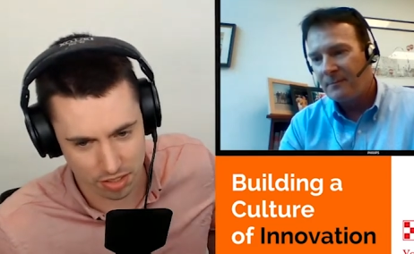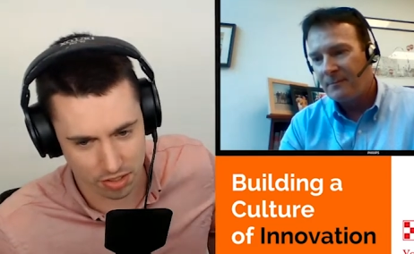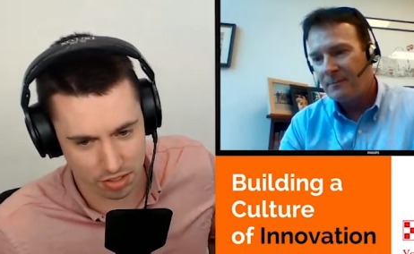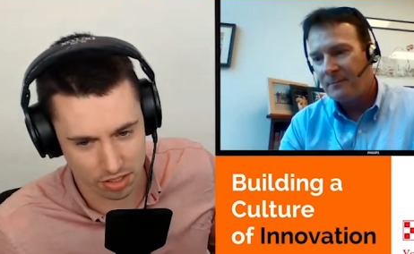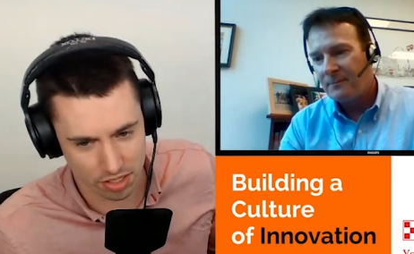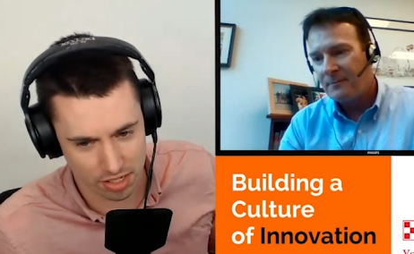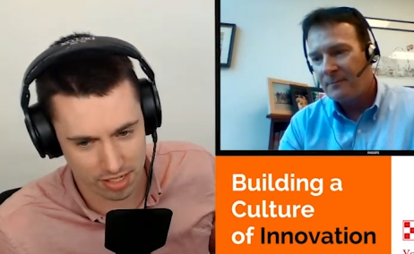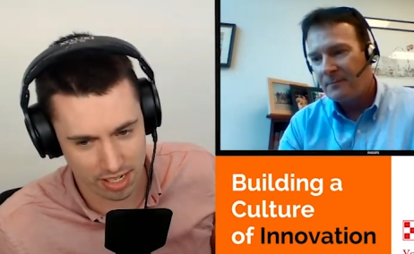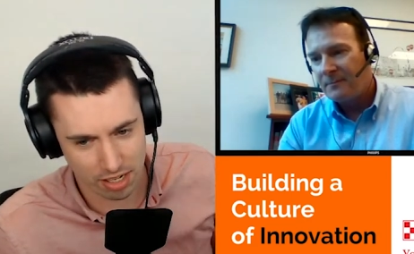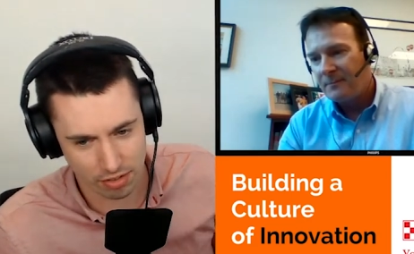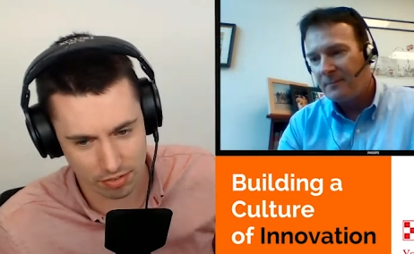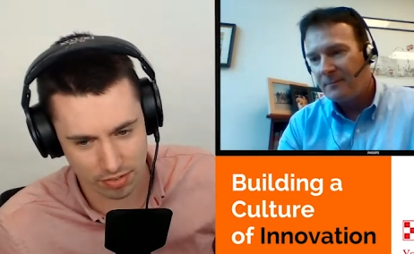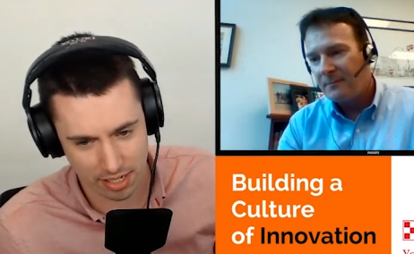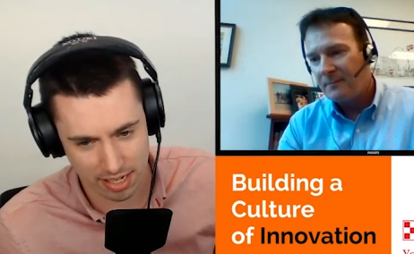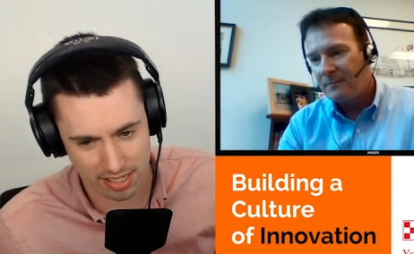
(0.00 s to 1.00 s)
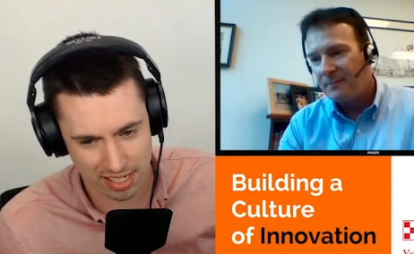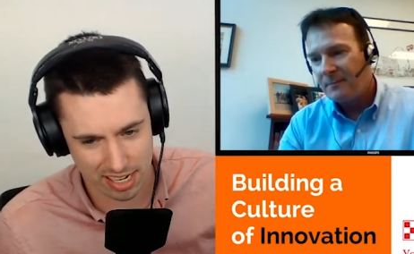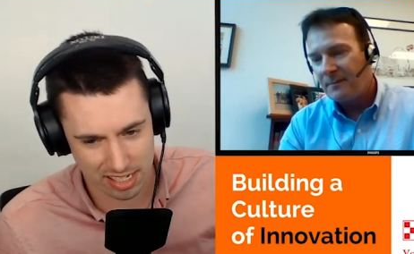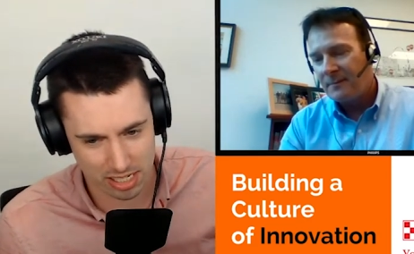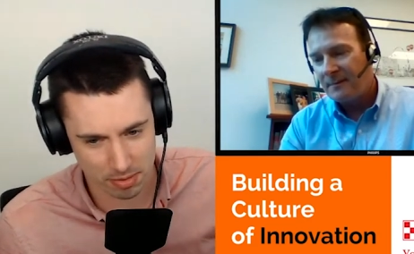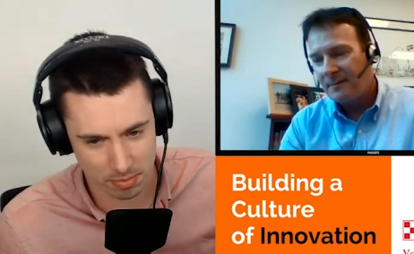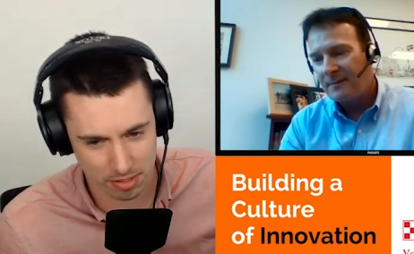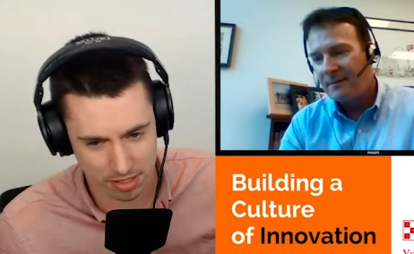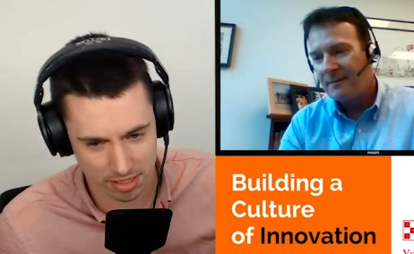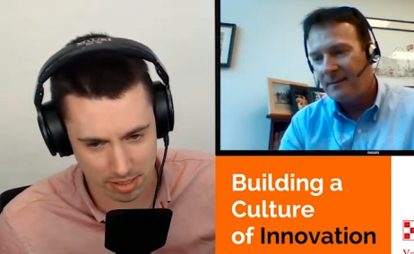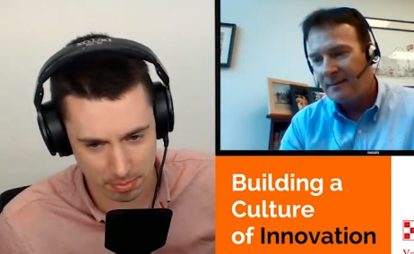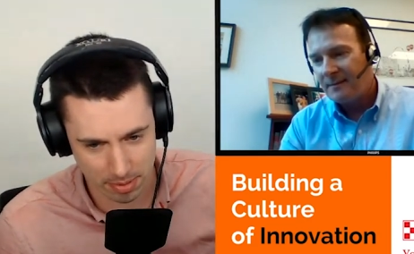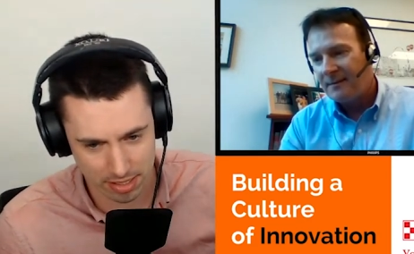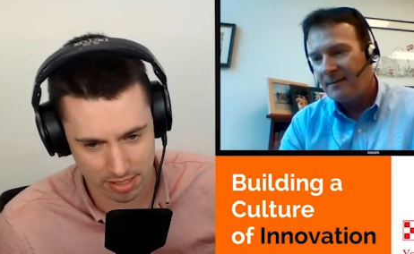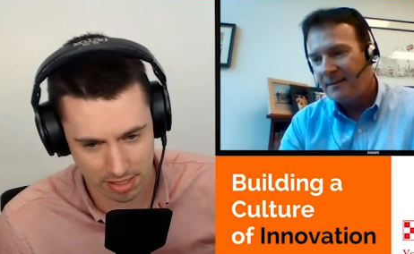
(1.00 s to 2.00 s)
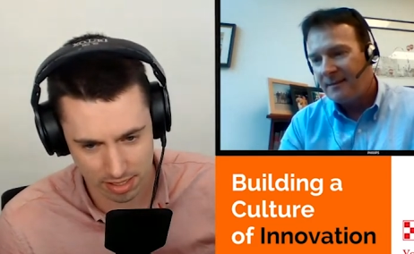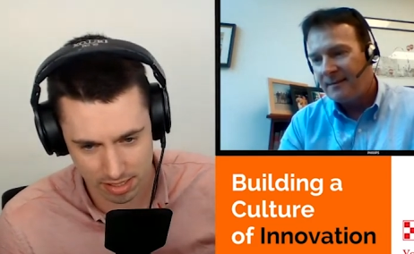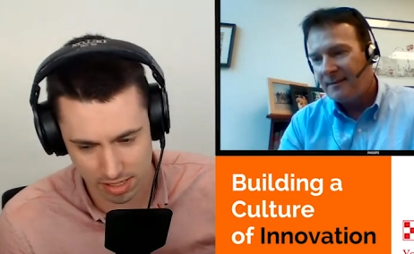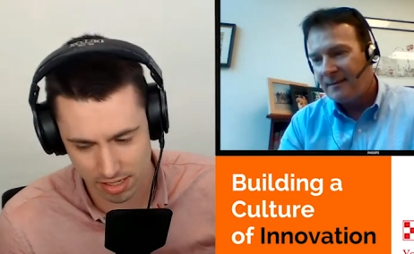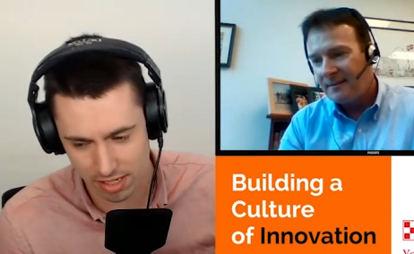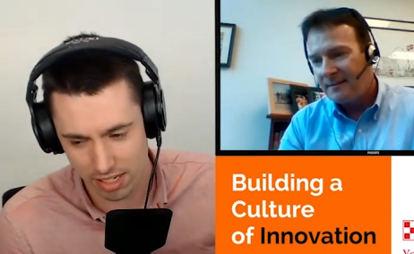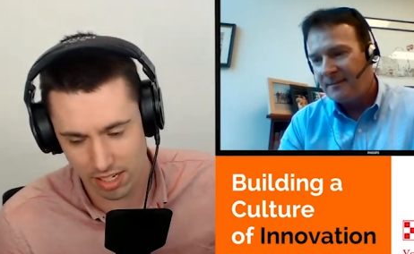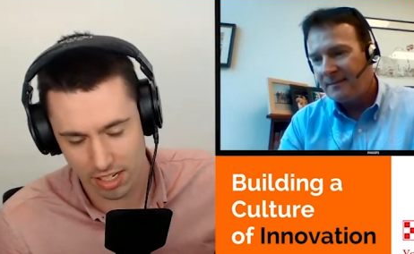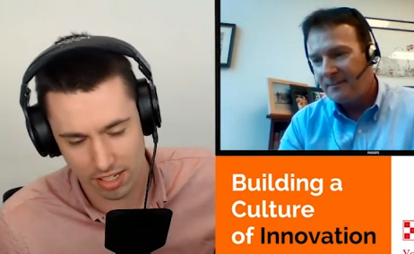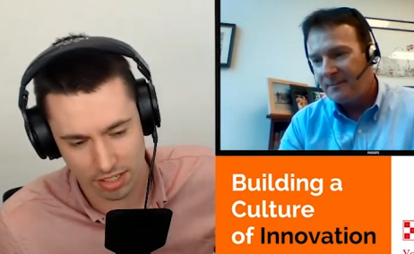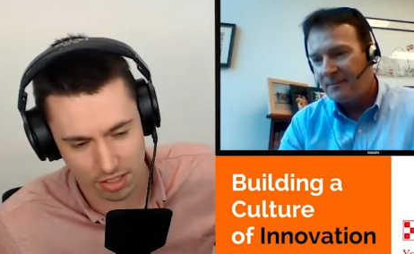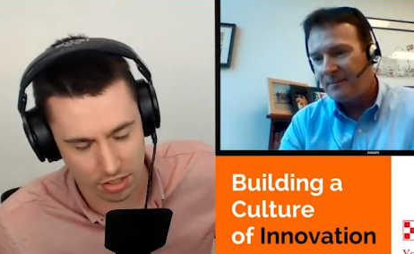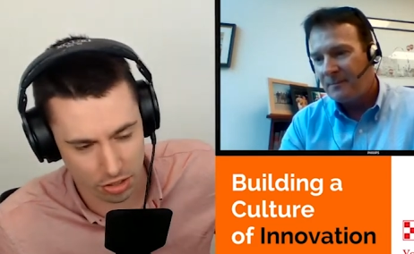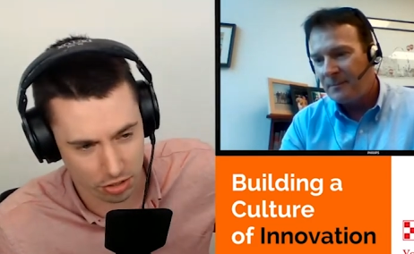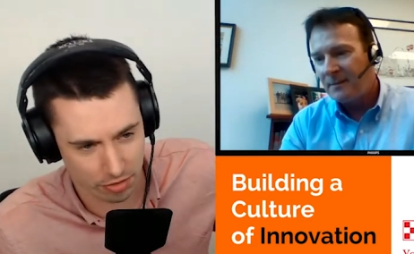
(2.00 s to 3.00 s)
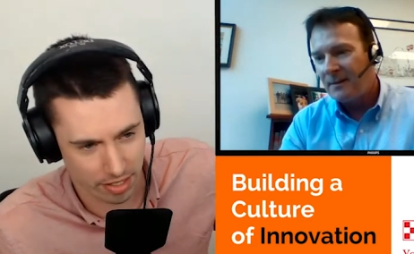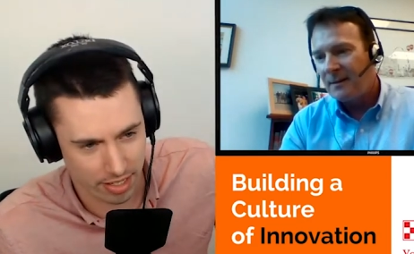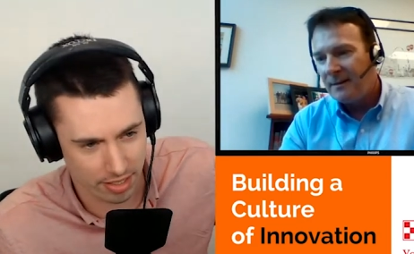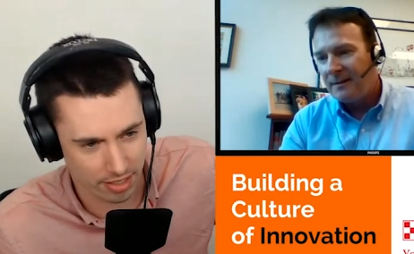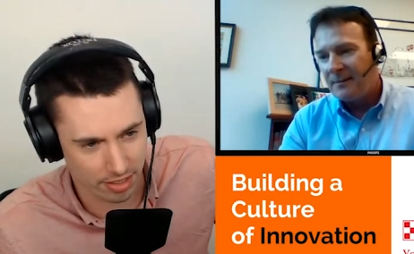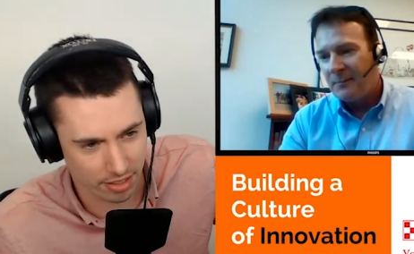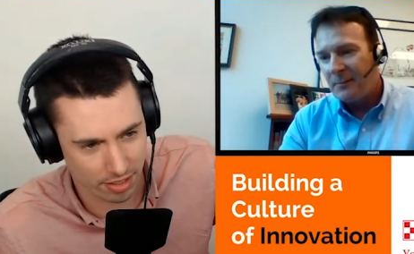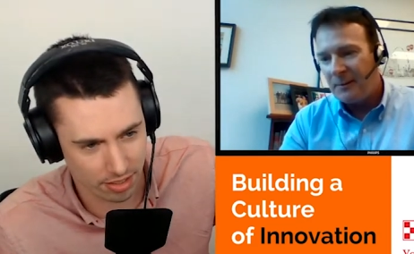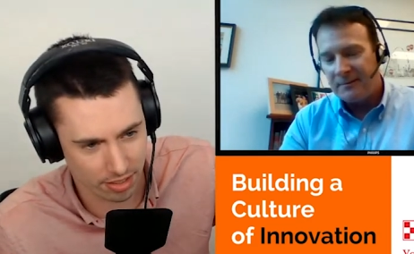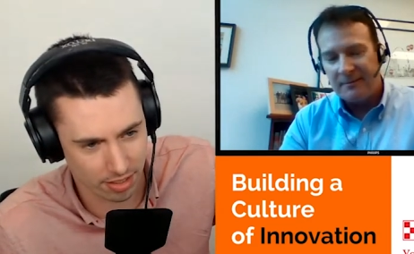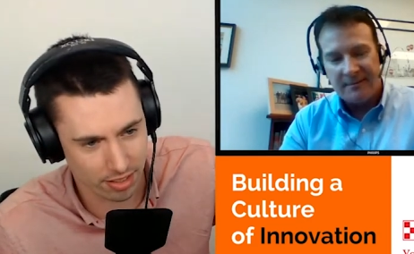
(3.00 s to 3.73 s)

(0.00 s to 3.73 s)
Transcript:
Speaker 1: as long as yourself, and that's testament to the business that you're well, in. That...